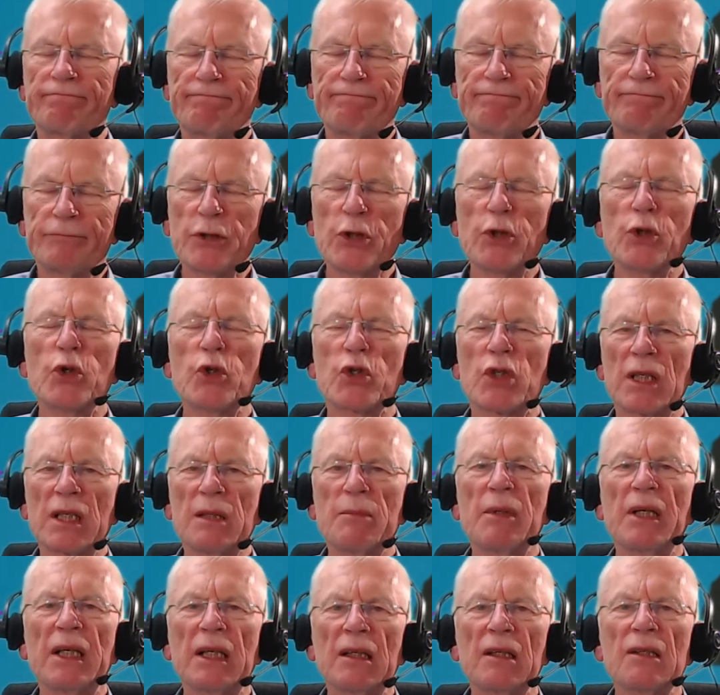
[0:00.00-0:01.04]
usually
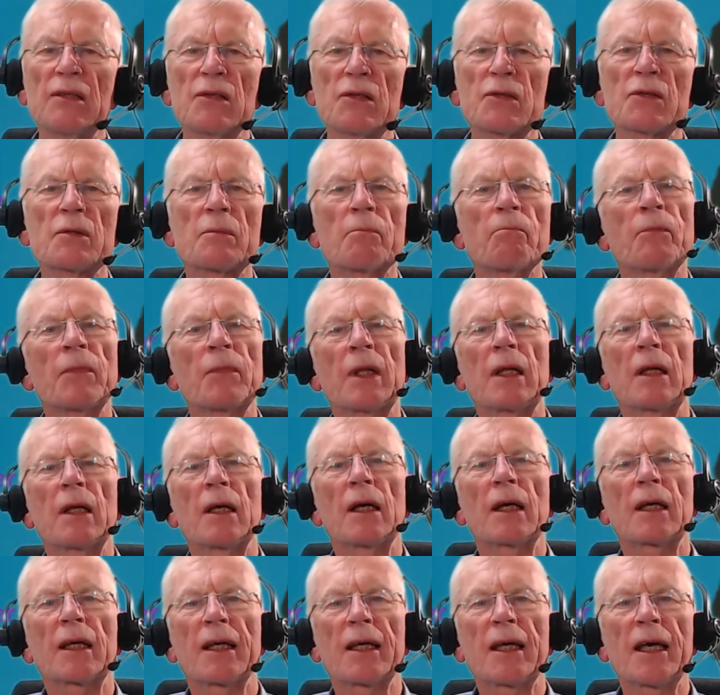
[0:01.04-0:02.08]
means
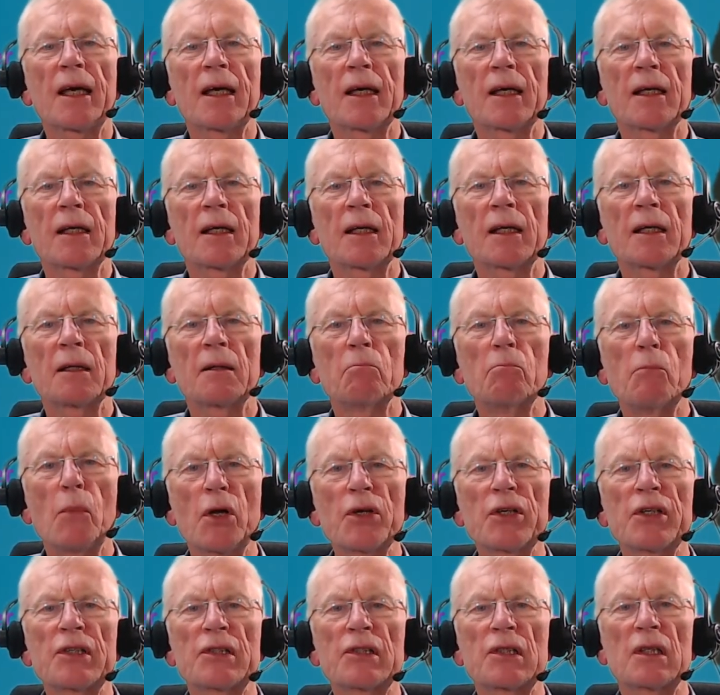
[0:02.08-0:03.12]
a
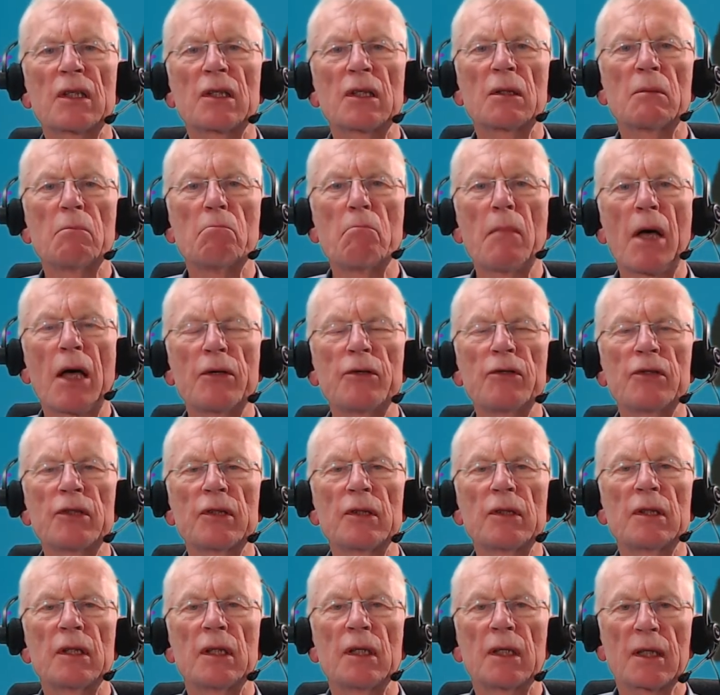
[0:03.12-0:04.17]
monitor
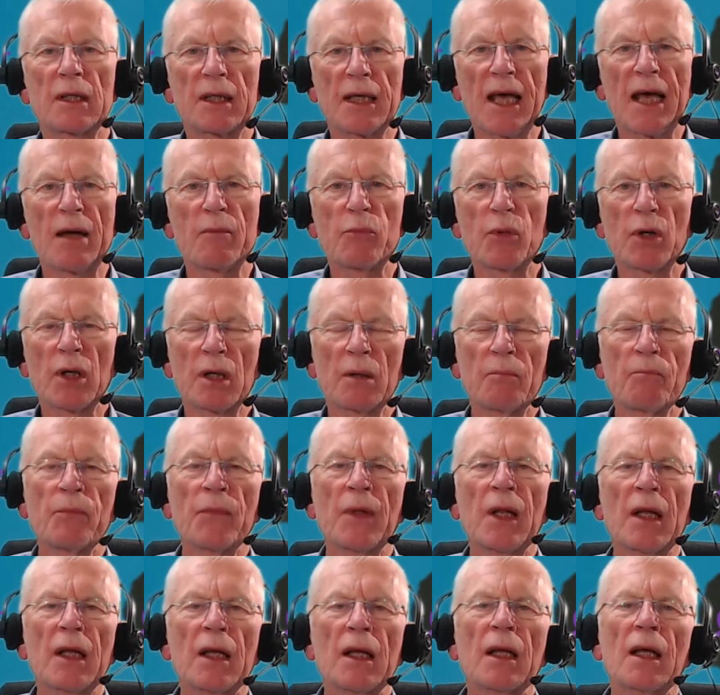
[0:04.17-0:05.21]
mounted camera
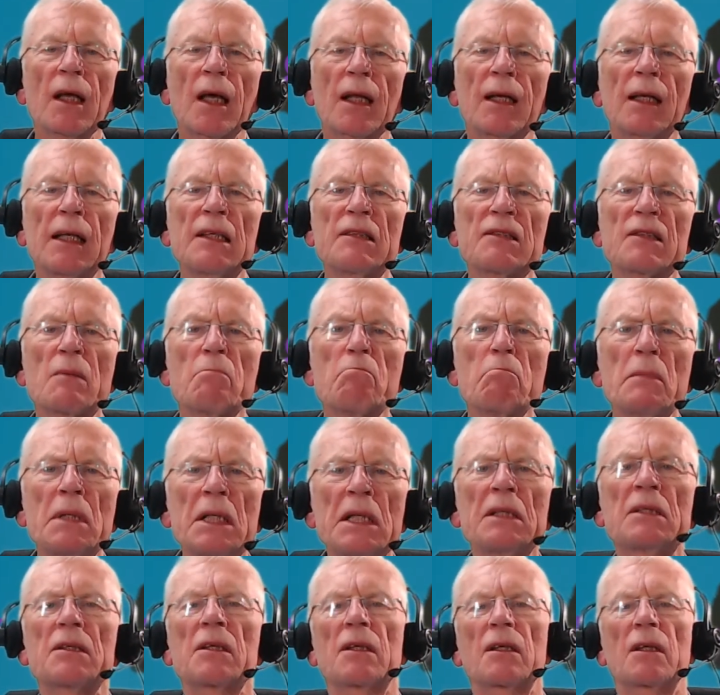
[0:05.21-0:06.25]
at least a
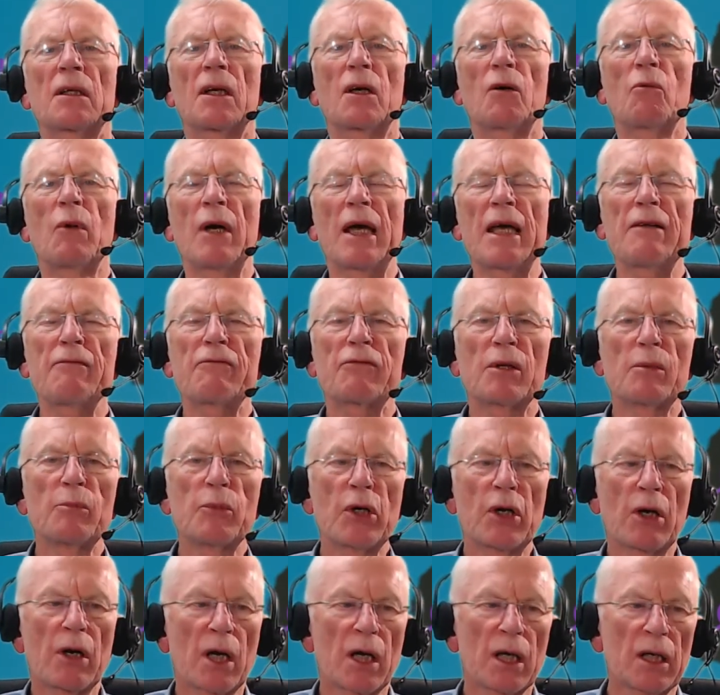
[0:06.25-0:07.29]
meter away from
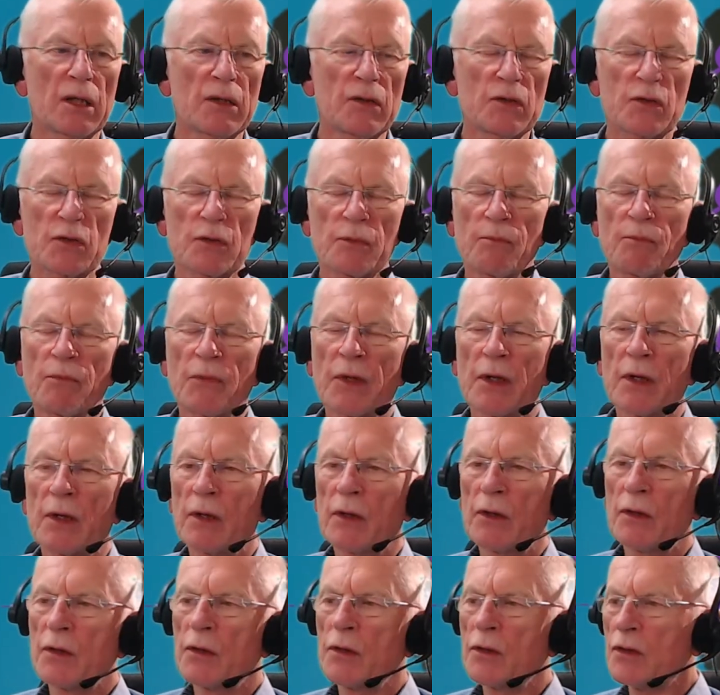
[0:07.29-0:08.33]
your eyes.
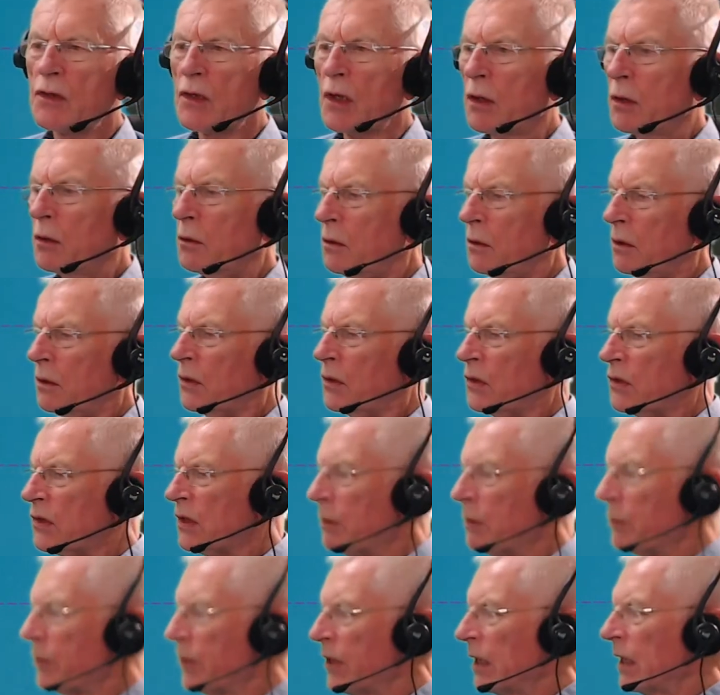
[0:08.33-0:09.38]
So
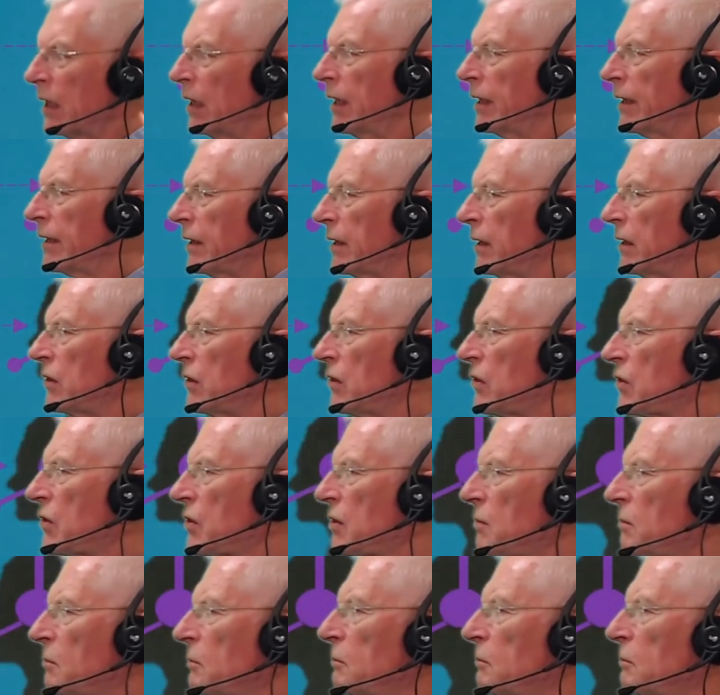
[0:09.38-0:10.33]
something like this.